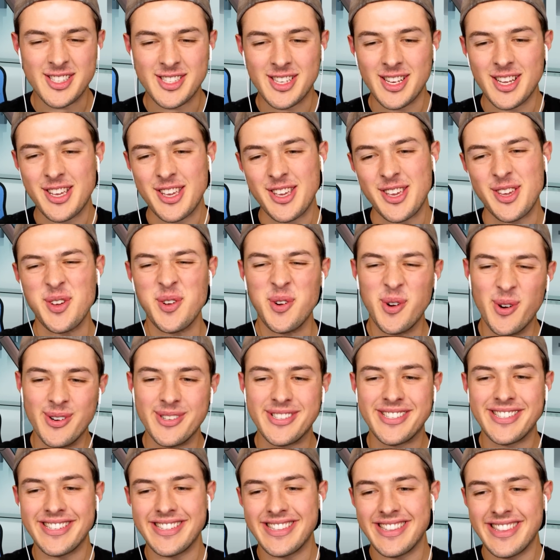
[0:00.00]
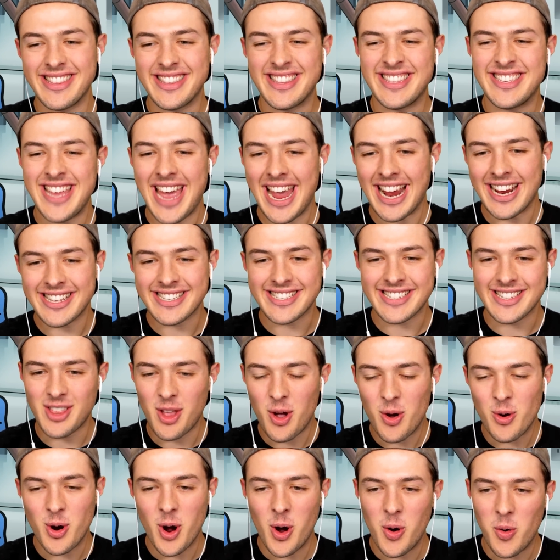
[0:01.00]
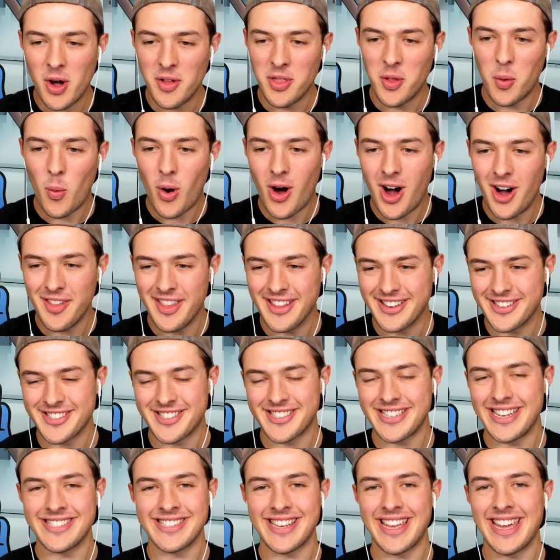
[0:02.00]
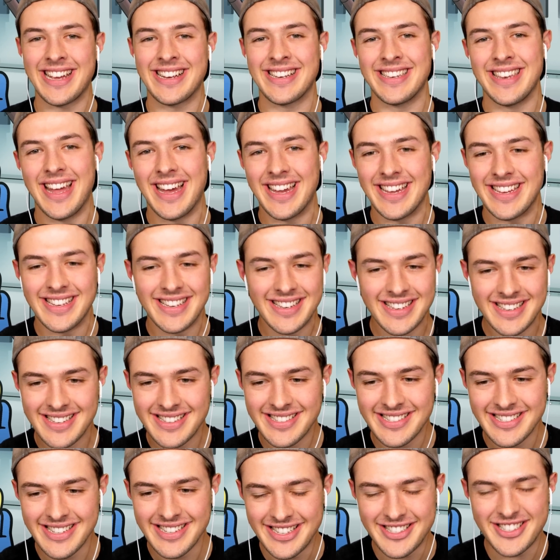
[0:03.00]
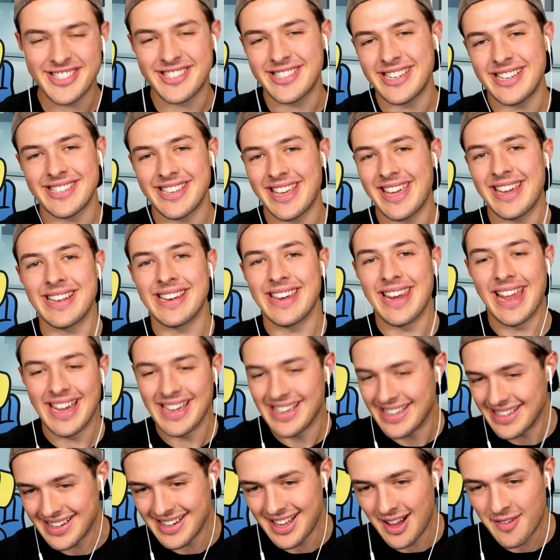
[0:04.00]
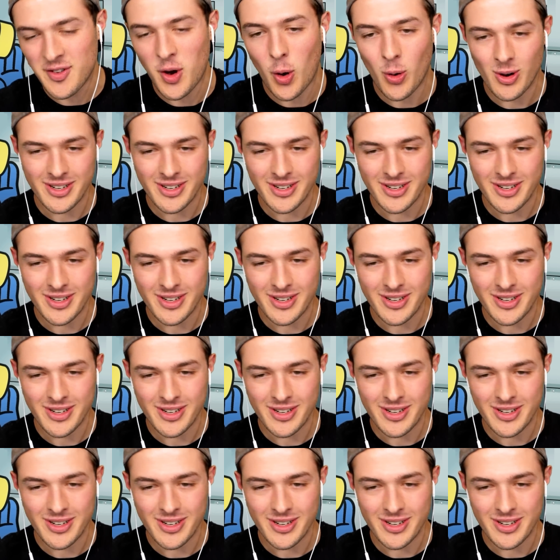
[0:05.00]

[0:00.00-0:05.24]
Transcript: just a huge text logo on the wall that just says Ignite. It just says Ignite. Of